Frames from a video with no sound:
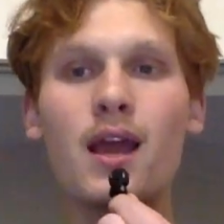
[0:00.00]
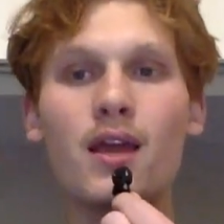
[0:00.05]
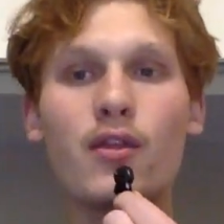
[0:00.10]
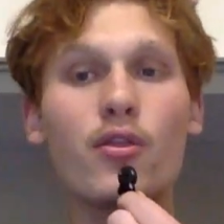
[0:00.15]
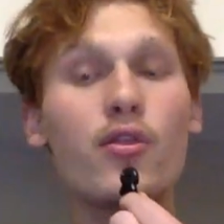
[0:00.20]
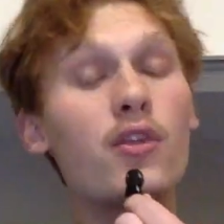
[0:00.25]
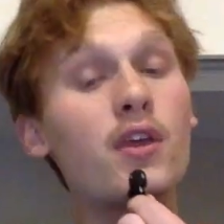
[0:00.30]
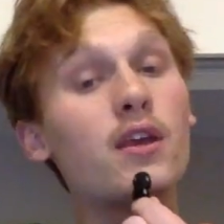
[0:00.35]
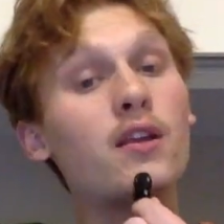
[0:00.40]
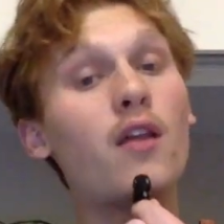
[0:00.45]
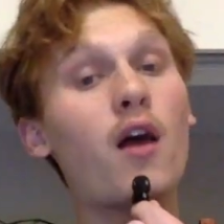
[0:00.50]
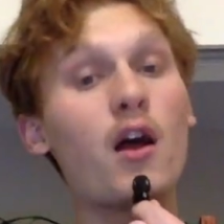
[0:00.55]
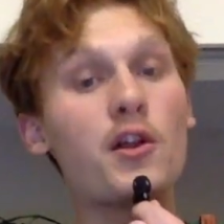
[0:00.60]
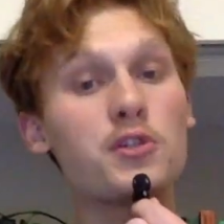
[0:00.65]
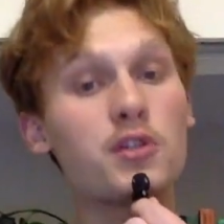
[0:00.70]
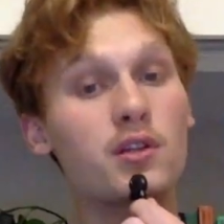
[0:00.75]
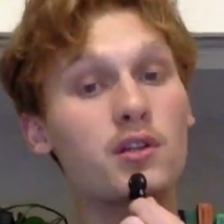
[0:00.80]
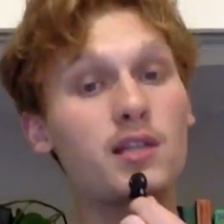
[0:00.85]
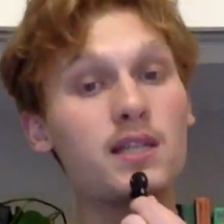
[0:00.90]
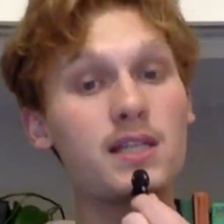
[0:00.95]
and
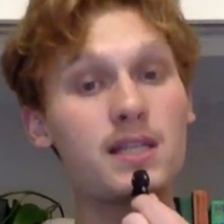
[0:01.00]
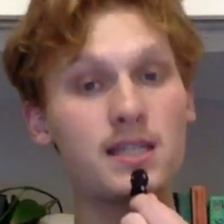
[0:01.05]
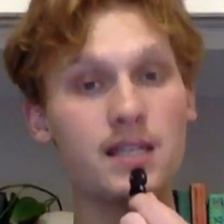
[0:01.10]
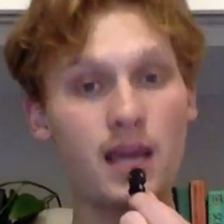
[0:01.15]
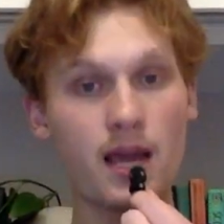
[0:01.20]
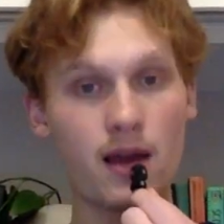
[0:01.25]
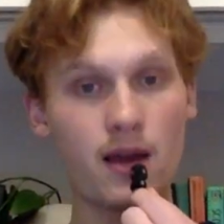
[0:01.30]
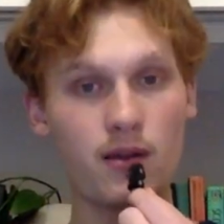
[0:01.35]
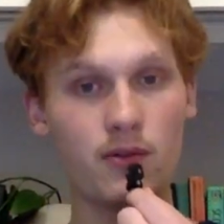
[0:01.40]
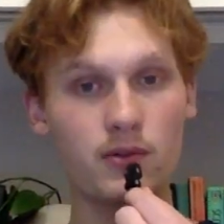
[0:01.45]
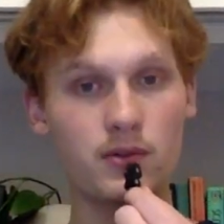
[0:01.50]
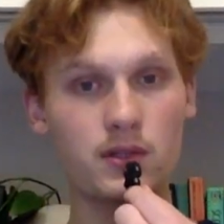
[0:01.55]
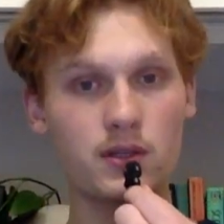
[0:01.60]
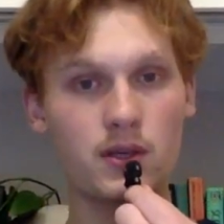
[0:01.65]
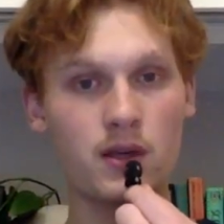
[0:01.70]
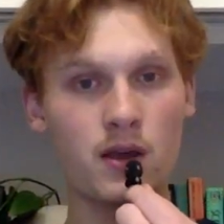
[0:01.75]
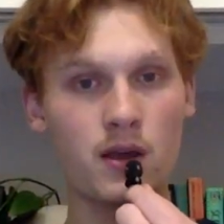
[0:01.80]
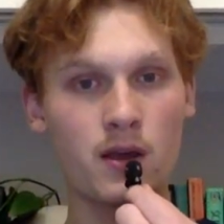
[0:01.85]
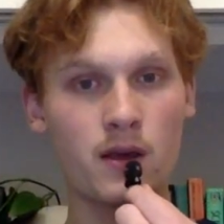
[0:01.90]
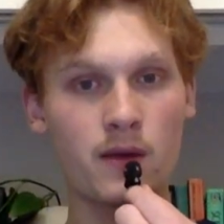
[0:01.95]
theologically sound?
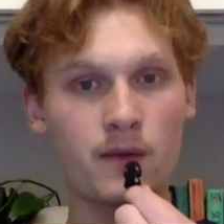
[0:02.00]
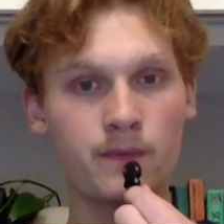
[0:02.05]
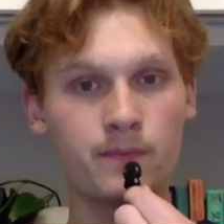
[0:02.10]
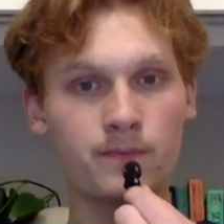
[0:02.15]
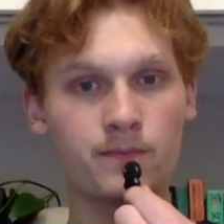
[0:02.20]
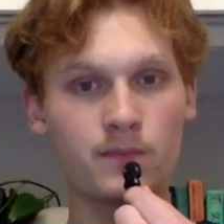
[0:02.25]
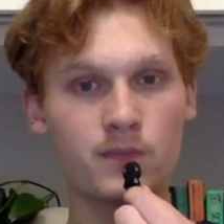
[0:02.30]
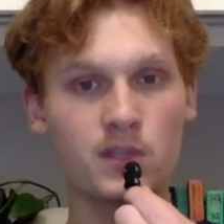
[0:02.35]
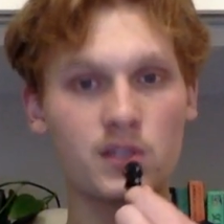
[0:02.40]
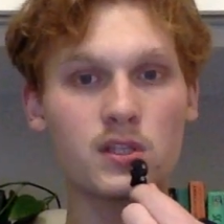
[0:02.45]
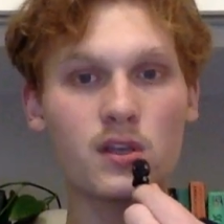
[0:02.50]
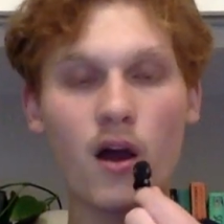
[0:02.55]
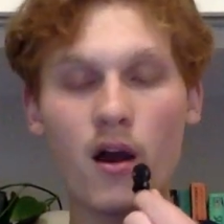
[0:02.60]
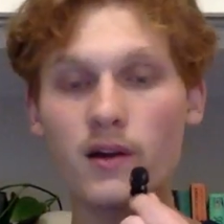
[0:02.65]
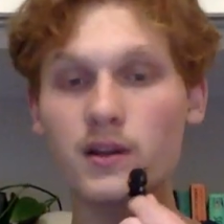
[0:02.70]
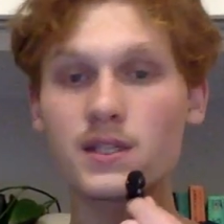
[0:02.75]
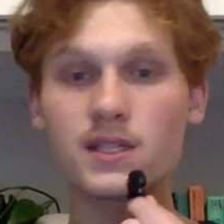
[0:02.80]
Songs